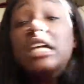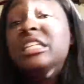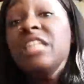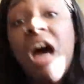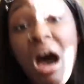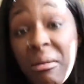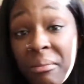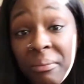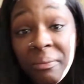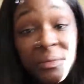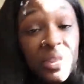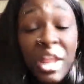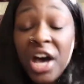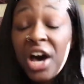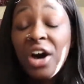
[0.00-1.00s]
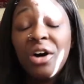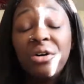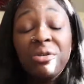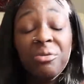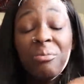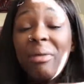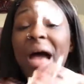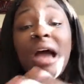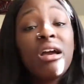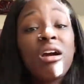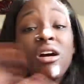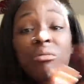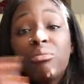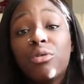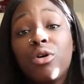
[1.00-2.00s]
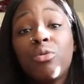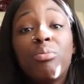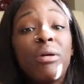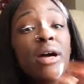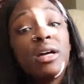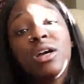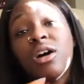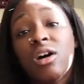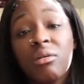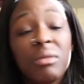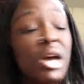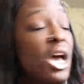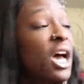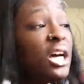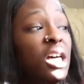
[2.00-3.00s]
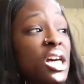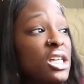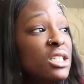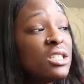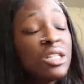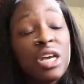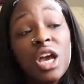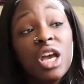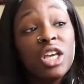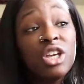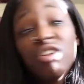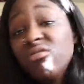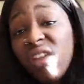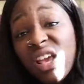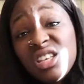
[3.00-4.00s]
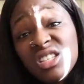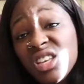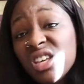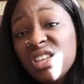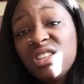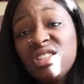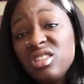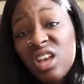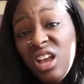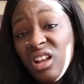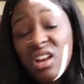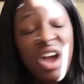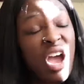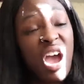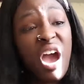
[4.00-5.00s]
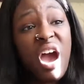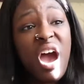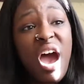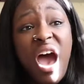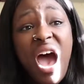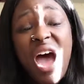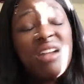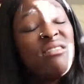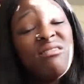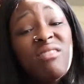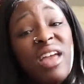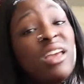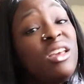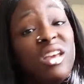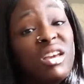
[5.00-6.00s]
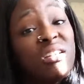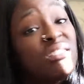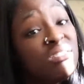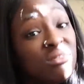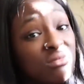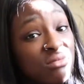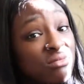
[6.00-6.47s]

Dumb. No. Back up, bro. Back up. Because you're racist, and I don't like you.